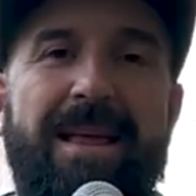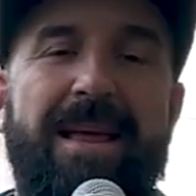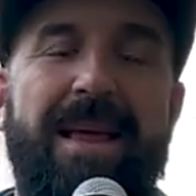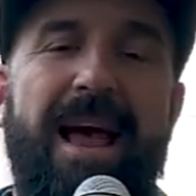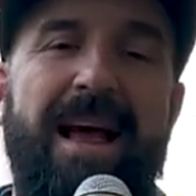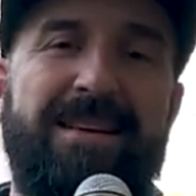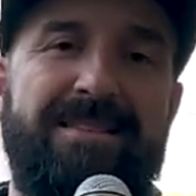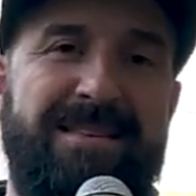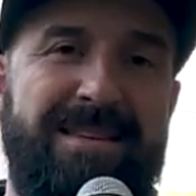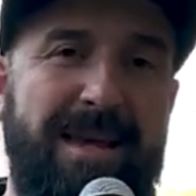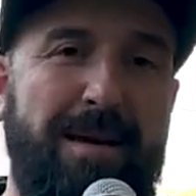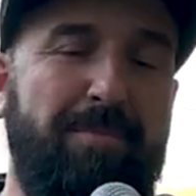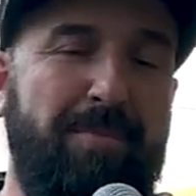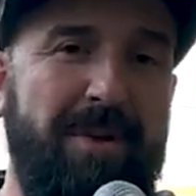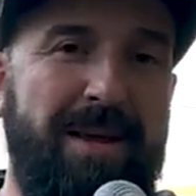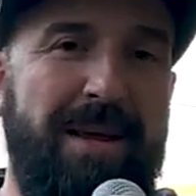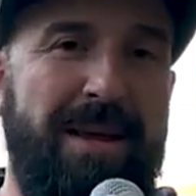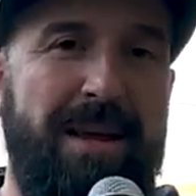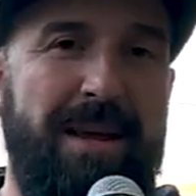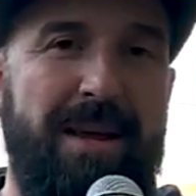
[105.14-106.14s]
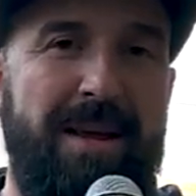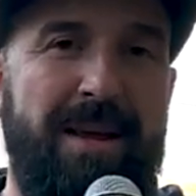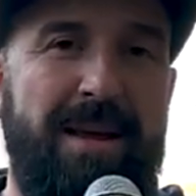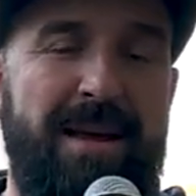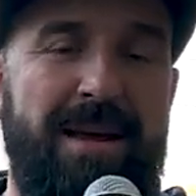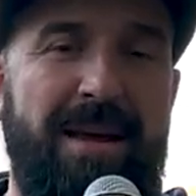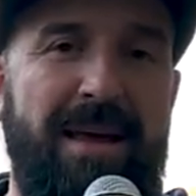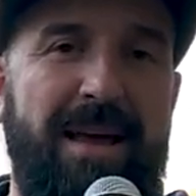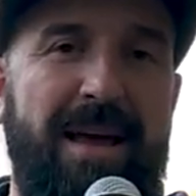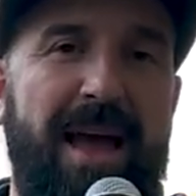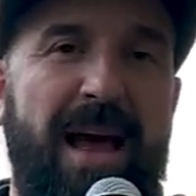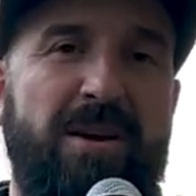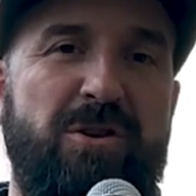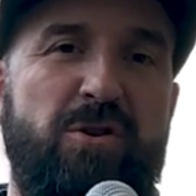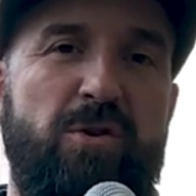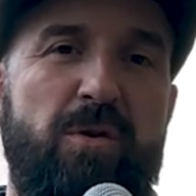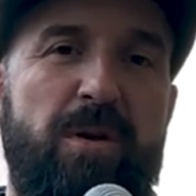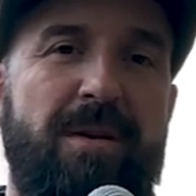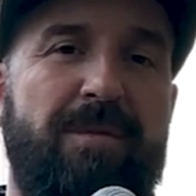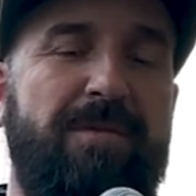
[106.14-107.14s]
as deeply as
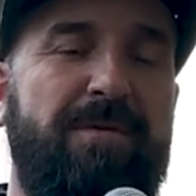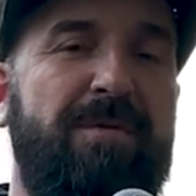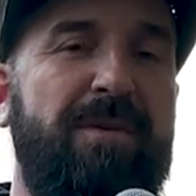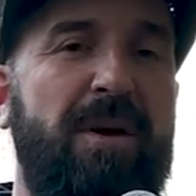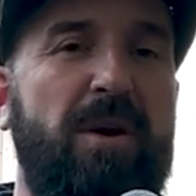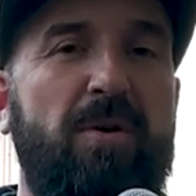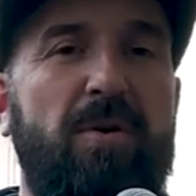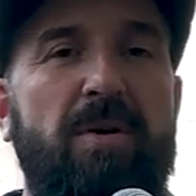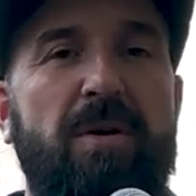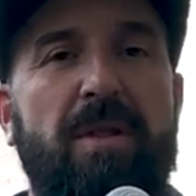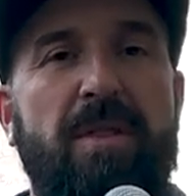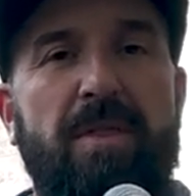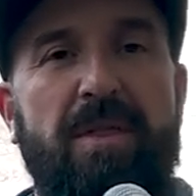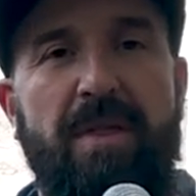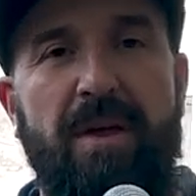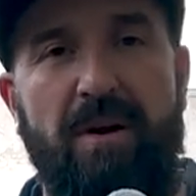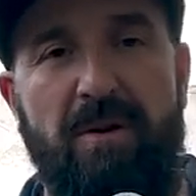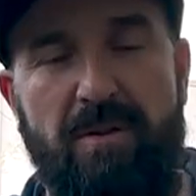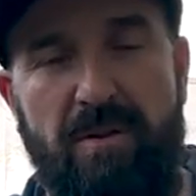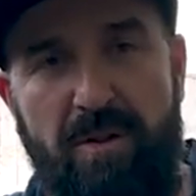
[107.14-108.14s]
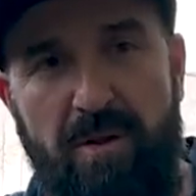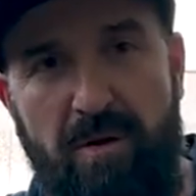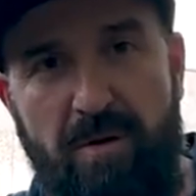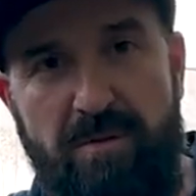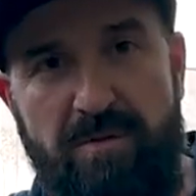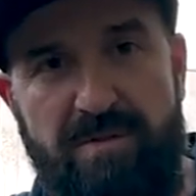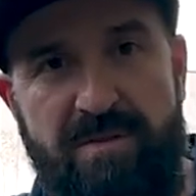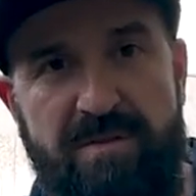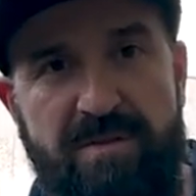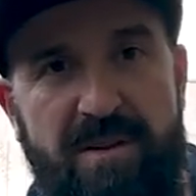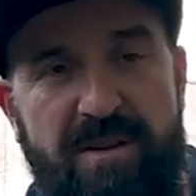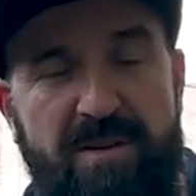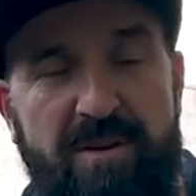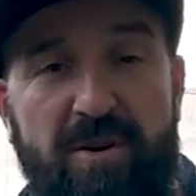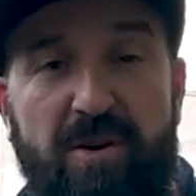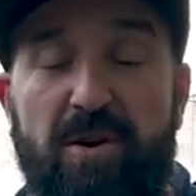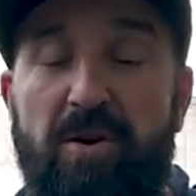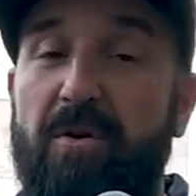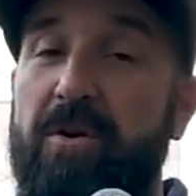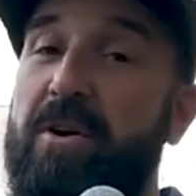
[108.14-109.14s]
you can feel their lows. You
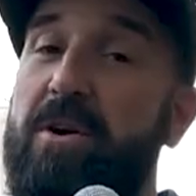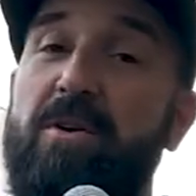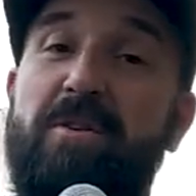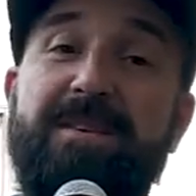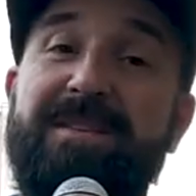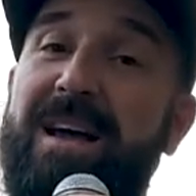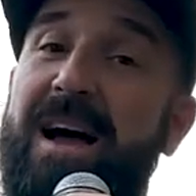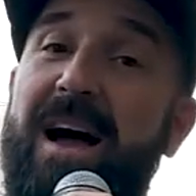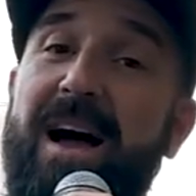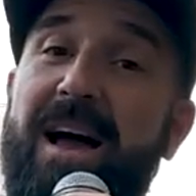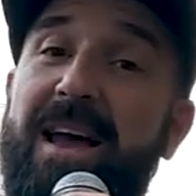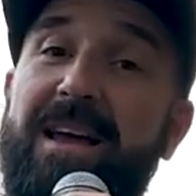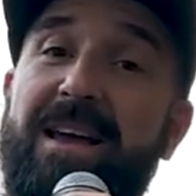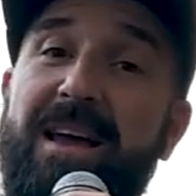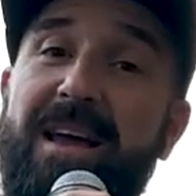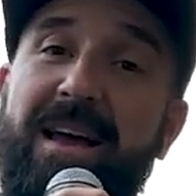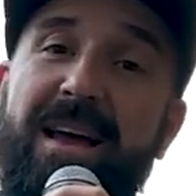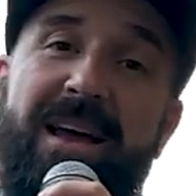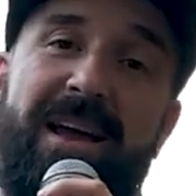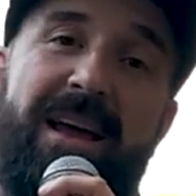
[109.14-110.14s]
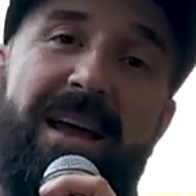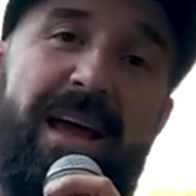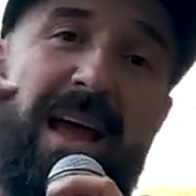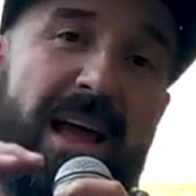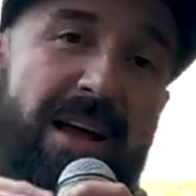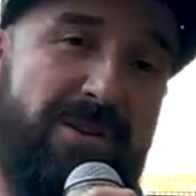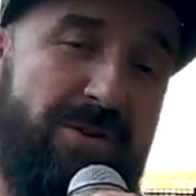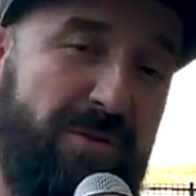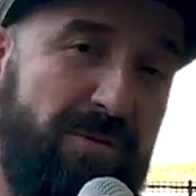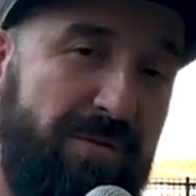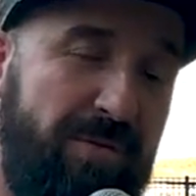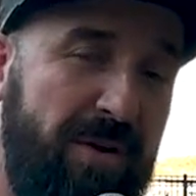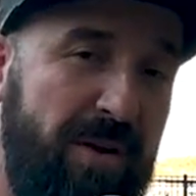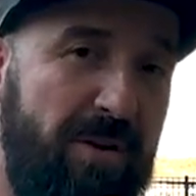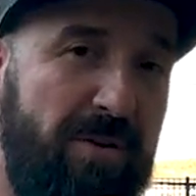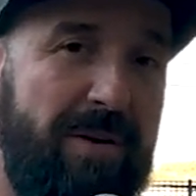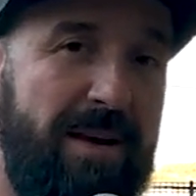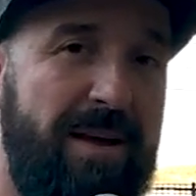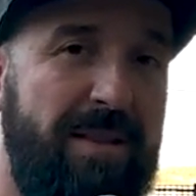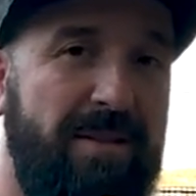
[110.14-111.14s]
can only go as high as you
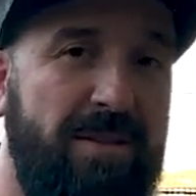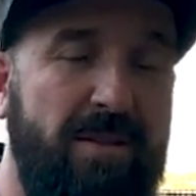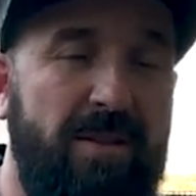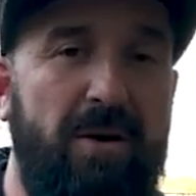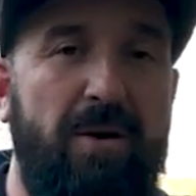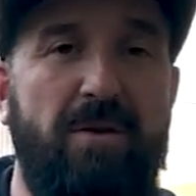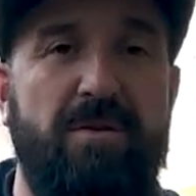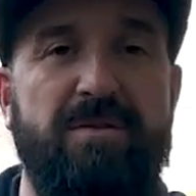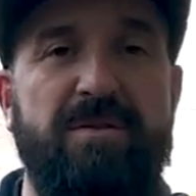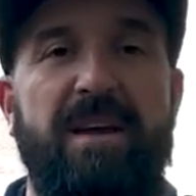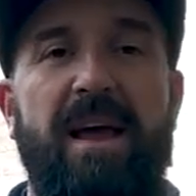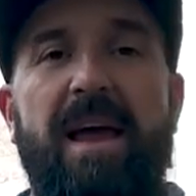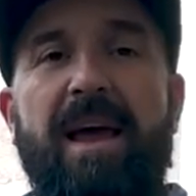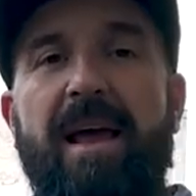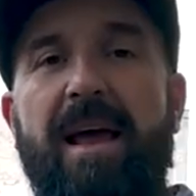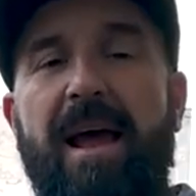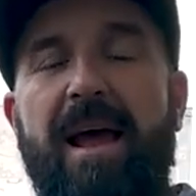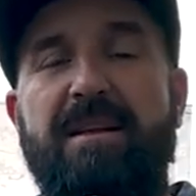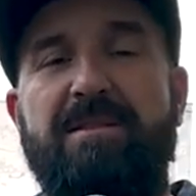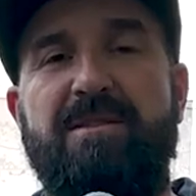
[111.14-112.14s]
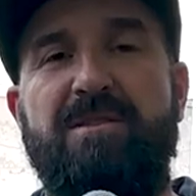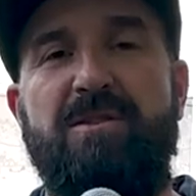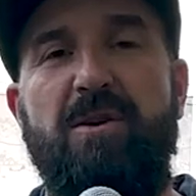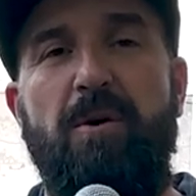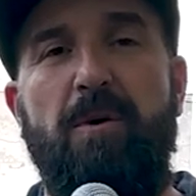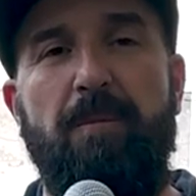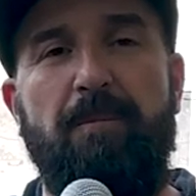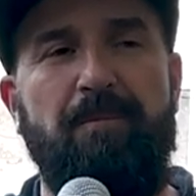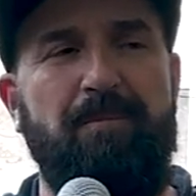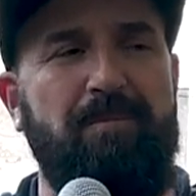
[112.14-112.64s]
feel in the lows. And so